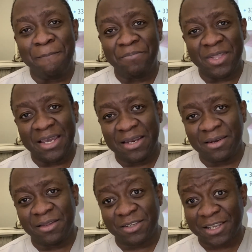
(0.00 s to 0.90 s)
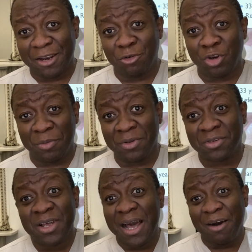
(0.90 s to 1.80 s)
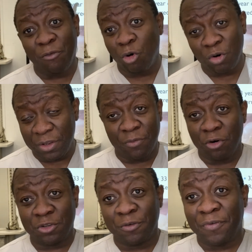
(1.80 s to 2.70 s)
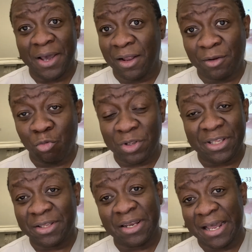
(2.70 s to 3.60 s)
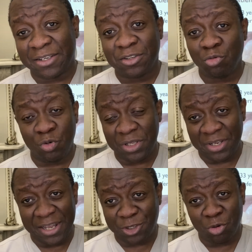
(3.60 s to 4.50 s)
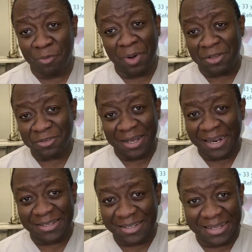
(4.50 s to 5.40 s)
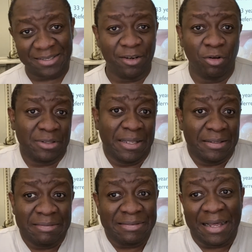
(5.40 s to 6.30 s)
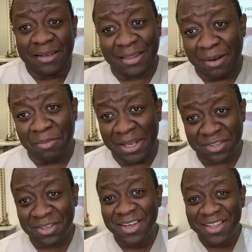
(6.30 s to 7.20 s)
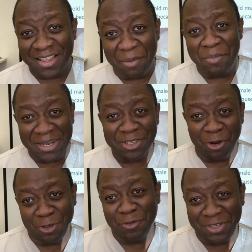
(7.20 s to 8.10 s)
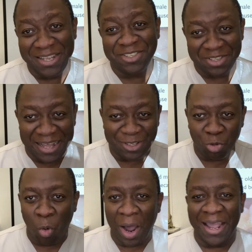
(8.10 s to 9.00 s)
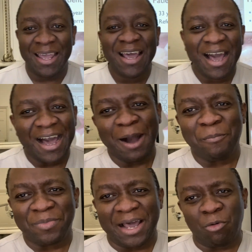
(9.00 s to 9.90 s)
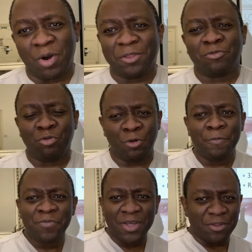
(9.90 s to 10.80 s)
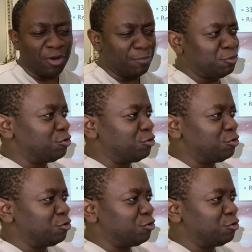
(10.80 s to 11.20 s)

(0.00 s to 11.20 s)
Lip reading: in this kind of treatment only for it to fail within the next 12 months. And I said, look, that makes a lot of sense, and that's why I went through the options